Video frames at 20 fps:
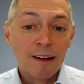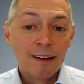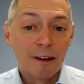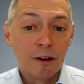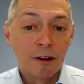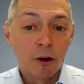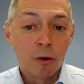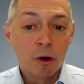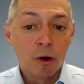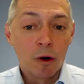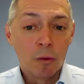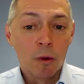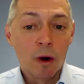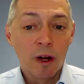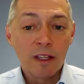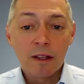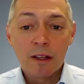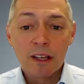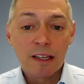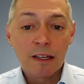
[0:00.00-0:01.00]
you know,
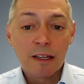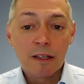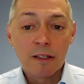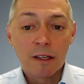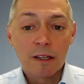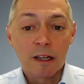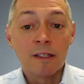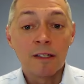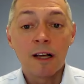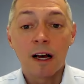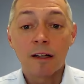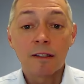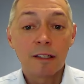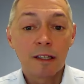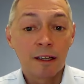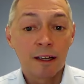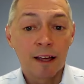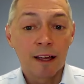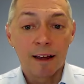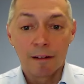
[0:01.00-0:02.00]
what is
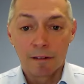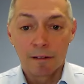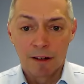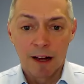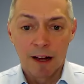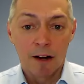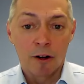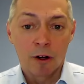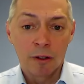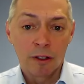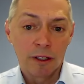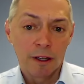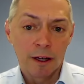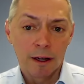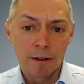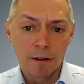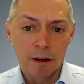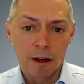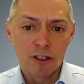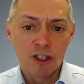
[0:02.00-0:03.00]
conducting not only
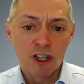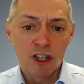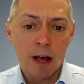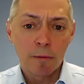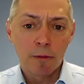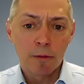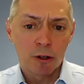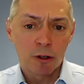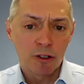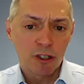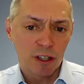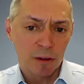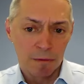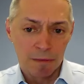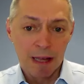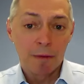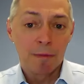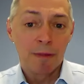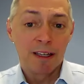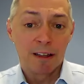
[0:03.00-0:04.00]
a job search that
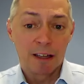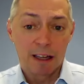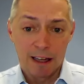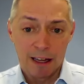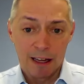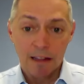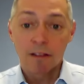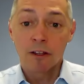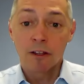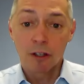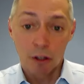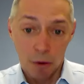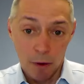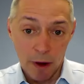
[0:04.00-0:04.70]
may be in the